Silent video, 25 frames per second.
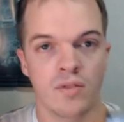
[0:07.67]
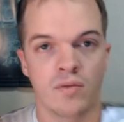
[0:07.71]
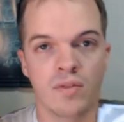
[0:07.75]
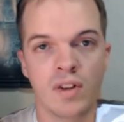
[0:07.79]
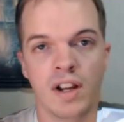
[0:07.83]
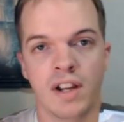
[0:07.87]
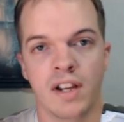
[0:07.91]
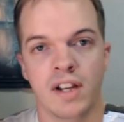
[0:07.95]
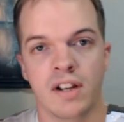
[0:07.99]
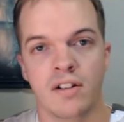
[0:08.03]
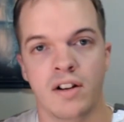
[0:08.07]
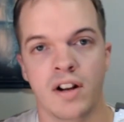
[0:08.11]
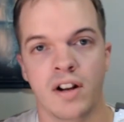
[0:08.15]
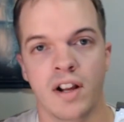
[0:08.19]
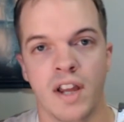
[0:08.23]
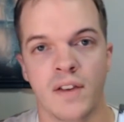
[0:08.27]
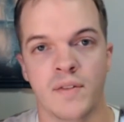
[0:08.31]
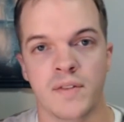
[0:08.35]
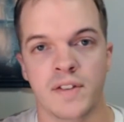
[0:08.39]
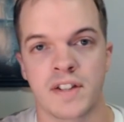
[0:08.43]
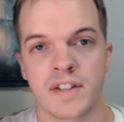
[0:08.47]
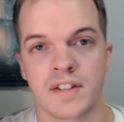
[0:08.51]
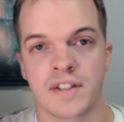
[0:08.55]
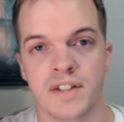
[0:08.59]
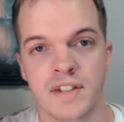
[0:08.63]
Right here I
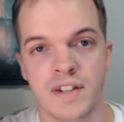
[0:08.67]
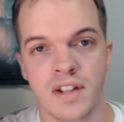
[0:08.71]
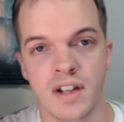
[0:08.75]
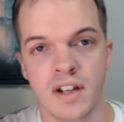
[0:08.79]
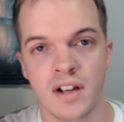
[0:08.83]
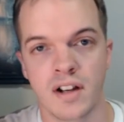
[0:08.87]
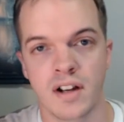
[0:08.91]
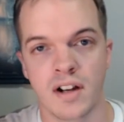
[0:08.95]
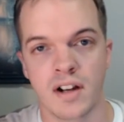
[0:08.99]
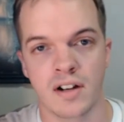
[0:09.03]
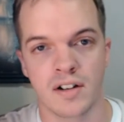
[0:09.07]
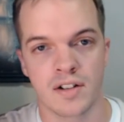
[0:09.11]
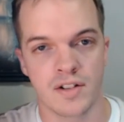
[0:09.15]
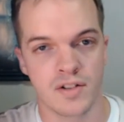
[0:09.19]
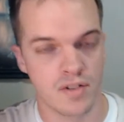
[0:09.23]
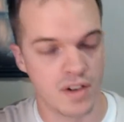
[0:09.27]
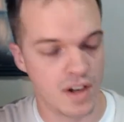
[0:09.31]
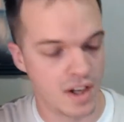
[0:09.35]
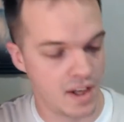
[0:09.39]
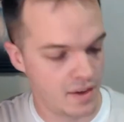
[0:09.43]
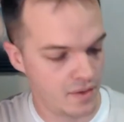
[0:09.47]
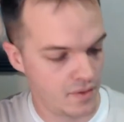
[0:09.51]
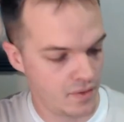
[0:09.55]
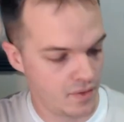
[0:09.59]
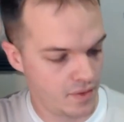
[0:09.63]
have a stuck hard
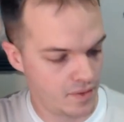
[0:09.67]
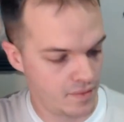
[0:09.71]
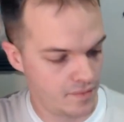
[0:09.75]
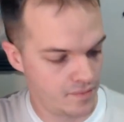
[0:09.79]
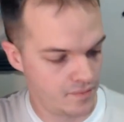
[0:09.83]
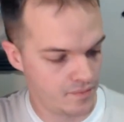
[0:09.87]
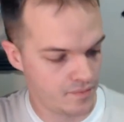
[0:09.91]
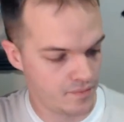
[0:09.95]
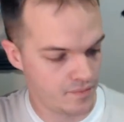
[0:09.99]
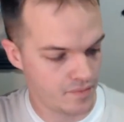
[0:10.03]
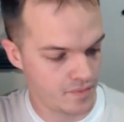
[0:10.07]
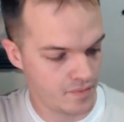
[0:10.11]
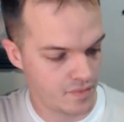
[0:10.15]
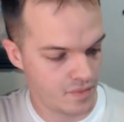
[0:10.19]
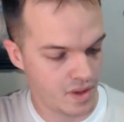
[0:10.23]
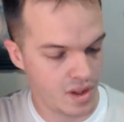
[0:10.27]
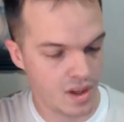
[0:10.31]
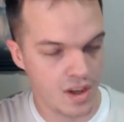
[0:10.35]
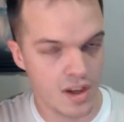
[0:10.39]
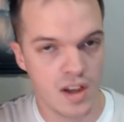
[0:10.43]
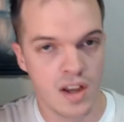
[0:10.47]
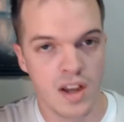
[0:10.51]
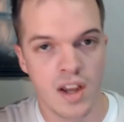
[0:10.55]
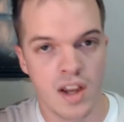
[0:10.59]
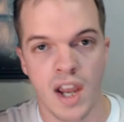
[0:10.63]
drive
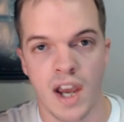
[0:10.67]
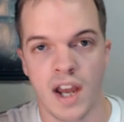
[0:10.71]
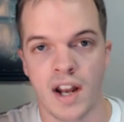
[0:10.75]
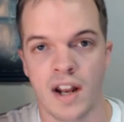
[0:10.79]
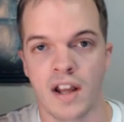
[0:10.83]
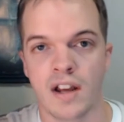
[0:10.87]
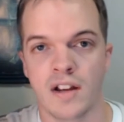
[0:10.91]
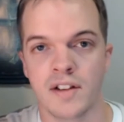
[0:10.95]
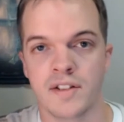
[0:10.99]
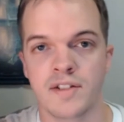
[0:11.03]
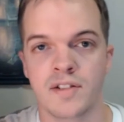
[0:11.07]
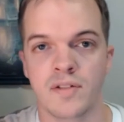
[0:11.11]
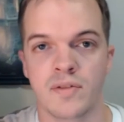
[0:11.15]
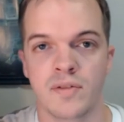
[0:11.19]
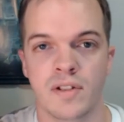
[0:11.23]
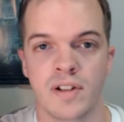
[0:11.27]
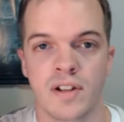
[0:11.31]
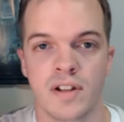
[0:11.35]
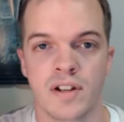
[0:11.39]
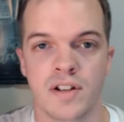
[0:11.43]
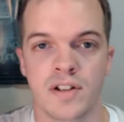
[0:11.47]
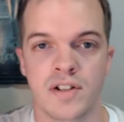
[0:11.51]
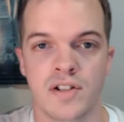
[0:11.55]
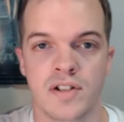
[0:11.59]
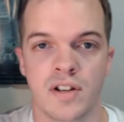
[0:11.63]
and I also
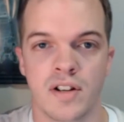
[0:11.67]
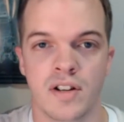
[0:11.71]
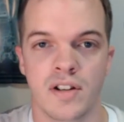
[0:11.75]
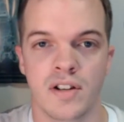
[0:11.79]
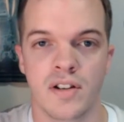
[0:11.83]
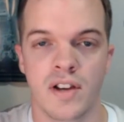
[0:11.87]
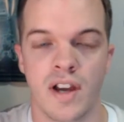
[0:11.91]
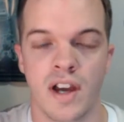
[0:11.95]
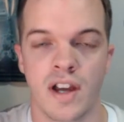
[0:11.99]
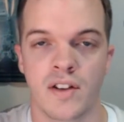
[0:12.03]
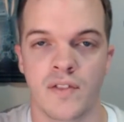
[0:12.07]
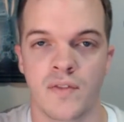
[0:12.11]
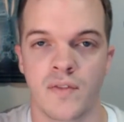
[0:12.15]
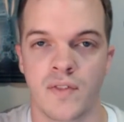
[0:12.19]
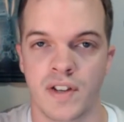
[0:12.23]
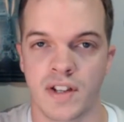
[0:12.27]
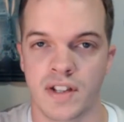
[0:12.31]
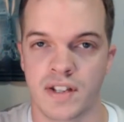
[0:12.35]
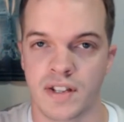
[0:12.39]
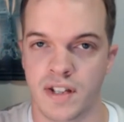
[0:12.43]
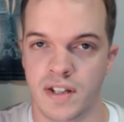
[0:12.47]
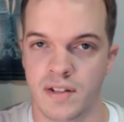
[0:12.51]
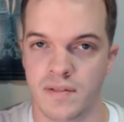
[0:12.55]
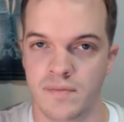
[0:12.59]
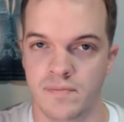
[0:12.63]
wanted to show you how to
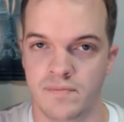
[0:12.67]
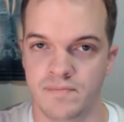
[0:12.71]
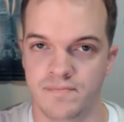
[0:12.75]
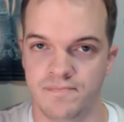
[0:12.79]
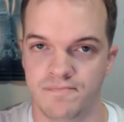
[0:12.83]
fix it.